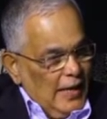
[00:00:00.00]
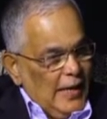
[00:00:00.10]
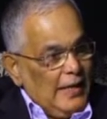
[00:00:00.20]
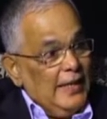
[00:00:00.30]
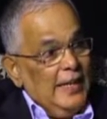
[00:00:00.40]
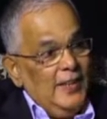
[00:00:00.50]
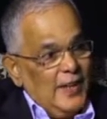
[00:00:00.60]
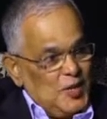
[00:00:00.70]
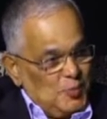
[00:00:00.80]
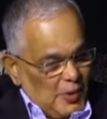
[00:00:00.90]
and
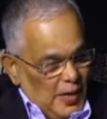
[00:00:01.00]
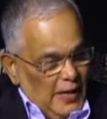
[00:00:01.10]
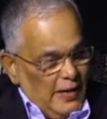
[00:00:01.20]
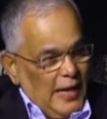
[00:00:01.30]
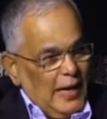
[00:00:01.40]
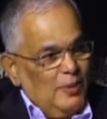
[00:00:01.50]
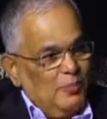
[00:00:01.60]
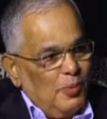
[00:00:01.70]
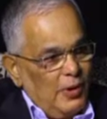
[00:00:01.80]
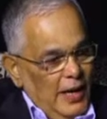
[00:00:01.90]
intense prayer, I had
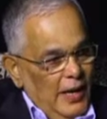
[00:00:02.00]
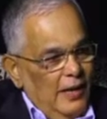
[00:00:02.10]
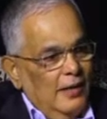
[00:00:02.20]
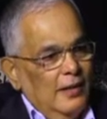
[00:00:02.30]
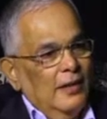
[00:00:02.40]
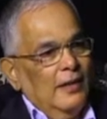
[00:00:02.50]
prayed